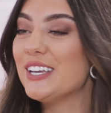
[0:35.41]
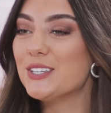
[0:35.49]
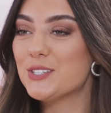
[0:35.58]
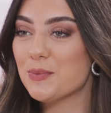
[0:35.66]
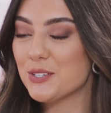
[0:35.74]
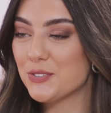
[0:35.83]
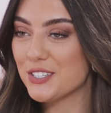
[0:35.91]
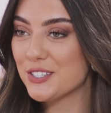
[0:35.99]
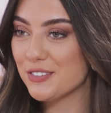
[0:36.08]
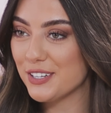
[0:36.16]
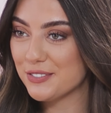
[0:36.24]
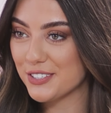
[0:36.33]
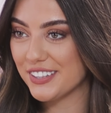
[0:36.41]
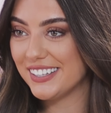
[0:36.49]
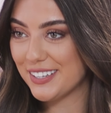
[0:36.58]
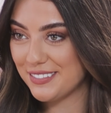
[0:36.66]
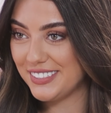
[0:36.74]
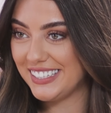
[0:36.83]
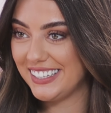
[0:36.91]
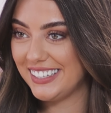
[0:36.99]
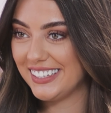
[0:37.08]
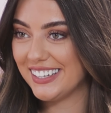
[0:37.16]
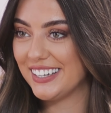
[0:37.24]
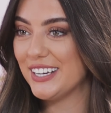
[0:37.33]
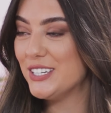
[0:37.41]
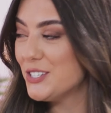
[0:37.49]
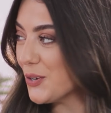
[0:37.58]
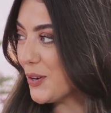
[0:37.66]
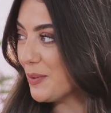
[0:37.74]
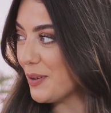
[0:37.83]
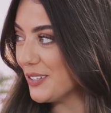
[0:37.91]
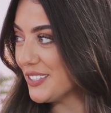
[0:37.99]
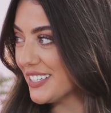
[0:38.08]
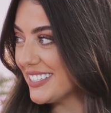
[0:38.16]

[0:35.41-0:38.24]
Thank you so much, first of all, for the lovely uh, intro about